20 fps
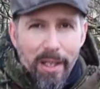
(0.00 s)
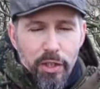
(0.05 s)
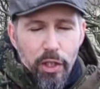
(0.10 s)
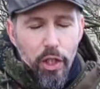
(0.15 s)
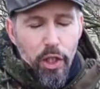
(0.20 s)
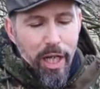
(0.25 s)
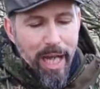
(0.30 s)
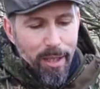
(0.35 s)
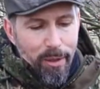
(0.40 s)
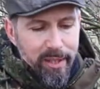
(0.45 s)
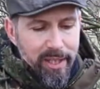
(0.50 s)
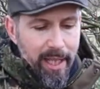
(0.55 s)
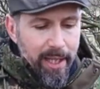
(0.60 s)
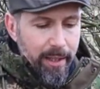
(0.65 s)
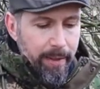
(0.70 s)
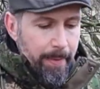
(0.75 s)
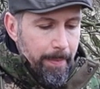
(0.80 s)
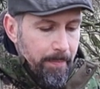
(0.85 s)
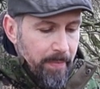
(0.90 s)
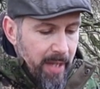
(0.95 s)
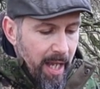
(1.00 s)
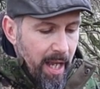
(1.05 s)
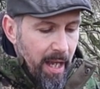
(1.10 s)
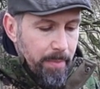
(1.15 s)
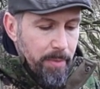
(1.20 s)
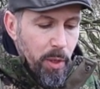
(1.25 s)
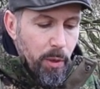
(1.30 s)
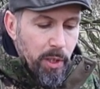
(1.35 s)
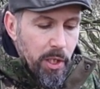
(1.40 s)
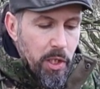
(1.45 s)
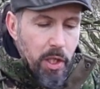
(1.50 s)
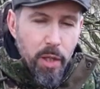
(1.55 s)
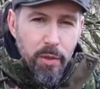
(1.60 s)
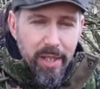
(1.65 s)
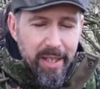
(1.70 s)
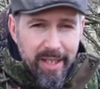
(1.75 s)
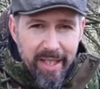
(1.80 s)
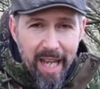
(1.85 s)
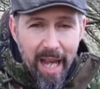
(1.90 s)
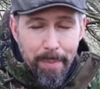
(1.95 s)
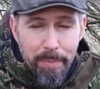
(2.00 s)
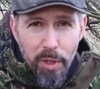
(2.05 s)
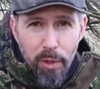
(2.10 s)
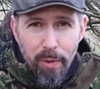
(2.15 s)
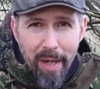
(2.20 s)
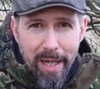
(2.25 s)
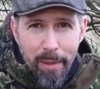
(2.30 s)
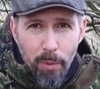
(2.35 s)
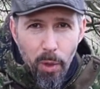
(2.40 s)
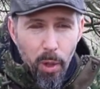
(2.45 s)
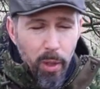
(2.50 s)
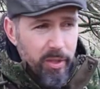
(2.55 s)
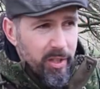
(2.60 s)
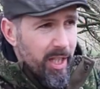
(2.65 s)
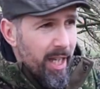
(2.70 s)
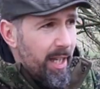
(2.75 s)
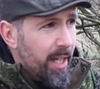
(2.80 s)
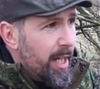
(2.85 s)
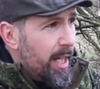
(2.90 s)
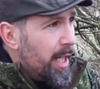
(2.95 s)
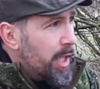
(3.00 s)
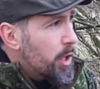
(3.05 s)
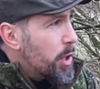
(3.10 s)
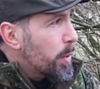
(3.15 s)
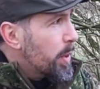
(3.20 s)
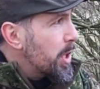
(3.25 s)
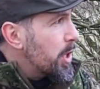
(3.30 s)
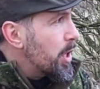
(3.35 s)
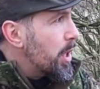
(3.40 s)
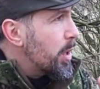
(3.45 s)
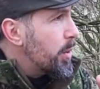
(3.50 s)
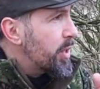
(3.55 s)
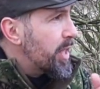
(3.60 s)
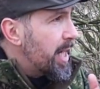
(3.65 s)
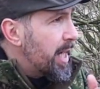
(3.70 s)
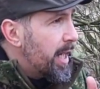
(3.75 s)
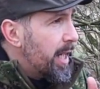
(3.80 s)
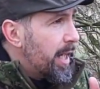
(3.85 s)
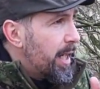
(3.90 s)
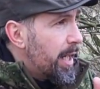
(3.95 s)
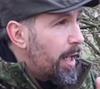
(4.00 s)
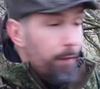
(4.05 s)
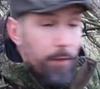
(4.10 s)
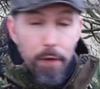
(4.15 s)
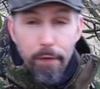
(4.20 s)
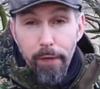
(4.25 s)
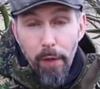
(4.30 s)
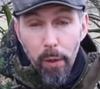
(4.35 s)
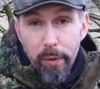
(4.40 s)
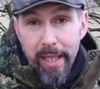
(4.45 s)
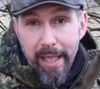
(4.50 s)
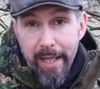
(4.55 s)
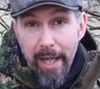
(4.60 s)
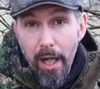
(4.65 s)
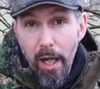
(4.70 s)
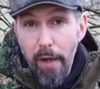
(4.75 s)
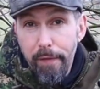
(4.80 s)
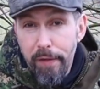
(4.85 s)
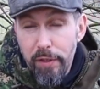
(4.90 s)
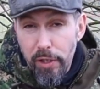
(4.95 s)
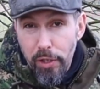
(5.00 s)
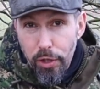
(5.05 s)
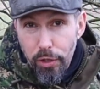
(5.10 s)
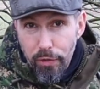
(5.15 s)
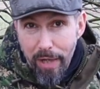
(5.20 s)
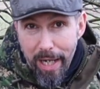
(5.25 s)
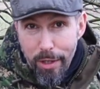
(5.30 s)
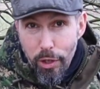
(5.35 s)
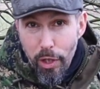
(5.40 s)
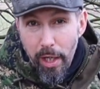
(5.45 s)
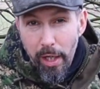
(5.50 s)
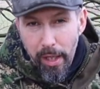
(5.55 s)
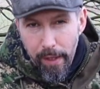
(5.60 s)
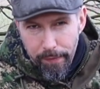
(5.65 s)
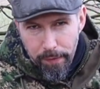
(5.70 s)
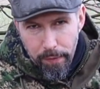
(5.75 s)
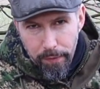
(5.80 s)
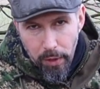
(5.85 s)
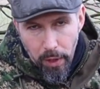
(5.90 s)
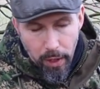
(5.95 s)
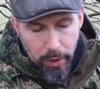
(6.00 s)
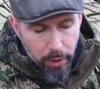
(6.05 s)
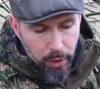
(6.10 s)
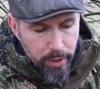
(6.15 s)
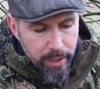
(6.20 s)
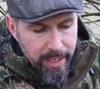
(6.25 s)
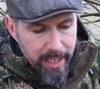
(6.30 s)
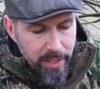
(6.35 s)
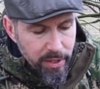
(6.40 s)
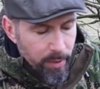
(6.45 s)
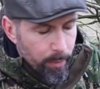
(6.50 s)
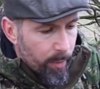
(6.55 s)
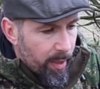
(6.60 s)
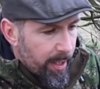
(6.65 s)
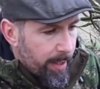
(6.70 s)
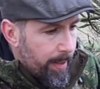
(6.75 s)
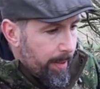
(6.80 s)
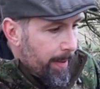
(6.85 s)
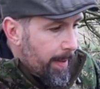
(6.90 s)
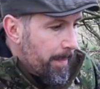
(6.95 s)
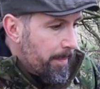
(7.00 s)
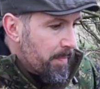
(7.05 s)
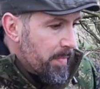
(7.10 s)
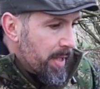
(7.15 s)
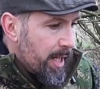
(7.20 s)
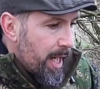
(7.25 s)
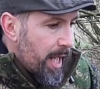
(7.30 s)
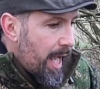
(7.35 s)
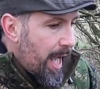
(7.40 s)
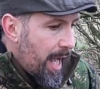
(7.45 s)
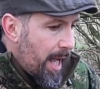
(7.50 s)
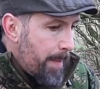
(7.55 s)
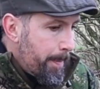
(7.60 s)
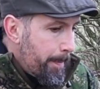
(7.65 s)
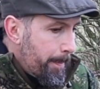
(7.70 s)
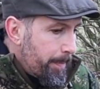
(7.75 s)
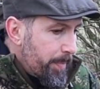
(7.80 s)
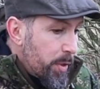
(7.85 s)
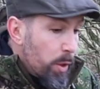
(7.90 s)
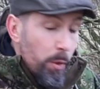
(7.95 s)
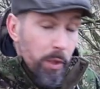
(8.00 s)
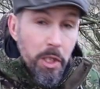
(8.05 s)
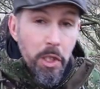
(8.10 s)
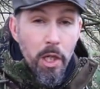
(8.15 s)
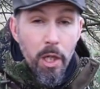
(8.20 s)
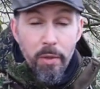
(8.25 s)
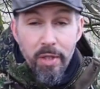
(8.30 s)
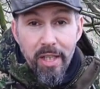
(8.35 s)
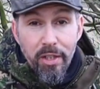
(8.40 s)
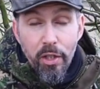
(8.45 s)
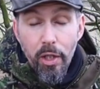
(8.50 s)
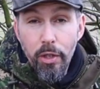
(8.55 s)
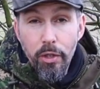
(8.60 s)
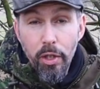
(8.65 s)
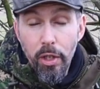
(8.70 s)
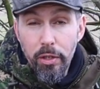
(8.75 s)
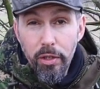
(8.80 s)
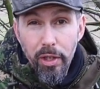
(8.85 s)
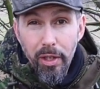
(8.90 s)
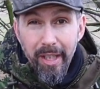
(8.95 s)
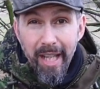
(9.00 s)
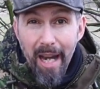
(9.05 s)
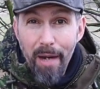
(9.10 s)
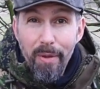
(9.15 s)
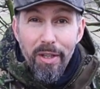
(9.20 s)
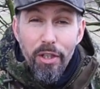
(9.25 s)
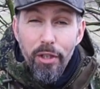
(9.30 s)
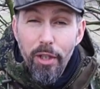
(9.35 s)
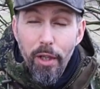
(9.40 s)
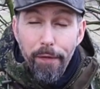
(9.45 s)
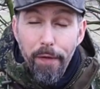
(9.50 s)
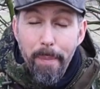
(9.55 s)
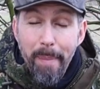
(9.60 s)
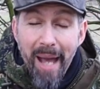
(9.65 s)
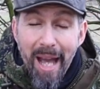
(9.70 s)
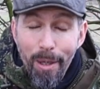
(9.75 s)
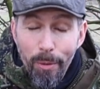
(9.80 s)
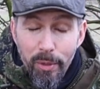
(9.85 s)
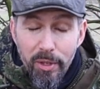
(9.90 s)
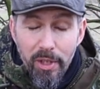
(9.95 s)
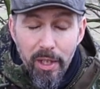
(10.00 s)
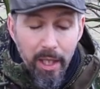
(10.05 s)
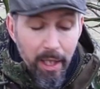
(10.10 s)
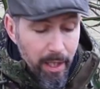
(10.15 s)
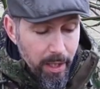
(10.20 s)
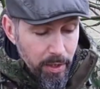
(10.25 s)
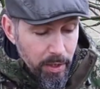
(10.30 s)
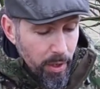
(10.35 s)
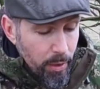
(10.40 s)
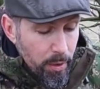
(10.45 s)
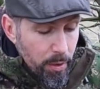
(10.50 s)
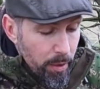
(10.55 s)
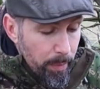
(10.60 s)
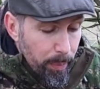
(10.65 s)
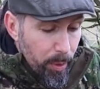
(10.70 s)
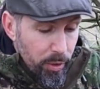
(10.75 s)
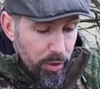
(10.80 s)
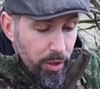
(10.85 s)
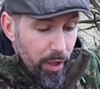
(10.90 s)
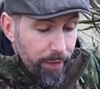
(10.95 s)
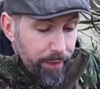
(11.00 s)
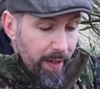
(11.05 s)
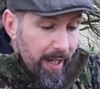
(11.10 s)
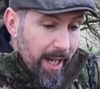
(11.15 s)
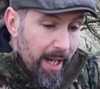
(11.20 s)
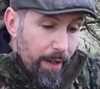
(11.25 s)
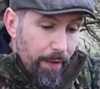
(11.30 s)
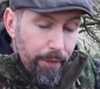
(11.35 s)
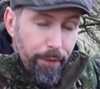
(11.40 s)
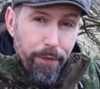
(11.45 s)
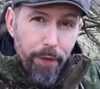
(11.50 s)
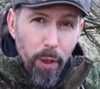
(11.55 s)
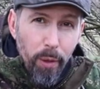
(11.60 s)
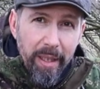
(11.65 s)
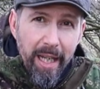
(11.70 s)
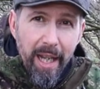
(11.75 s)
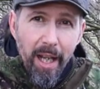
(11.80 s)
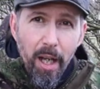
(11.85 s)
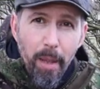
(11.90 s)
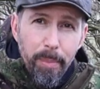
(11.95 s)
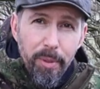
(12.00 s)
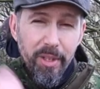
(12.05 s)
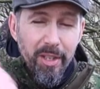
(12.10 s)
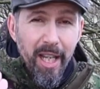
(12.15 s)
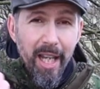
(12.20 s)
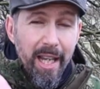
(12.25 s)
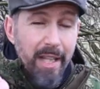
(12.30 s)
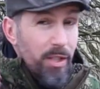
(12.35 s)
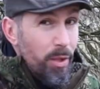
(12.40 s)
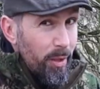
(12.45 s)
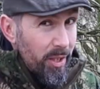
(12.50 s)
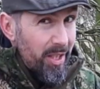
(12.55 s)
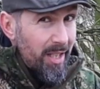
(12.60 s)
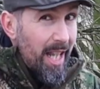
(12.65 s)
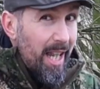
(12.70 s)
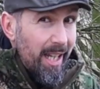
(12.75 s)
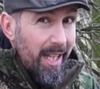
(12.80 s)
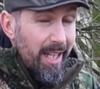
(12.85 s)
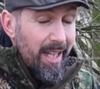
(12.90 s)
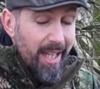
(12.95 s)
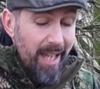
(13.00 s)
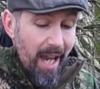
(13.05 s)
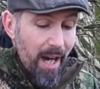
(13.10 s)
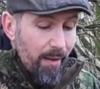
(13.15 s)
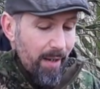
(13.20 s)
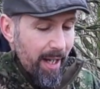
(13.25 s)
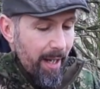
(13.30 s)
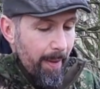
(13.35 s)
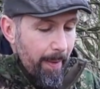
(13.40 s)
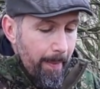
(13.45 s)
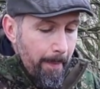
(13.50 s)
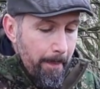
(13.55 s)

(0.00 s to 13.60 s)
as a shelter. You can use it to capture rainwater, you can use it if you fold it in half as a stretcher, if you've got a good decent one. You can use it to carry stuff about, so you could put stuff in it, fold it up, tie it to a stick and carry it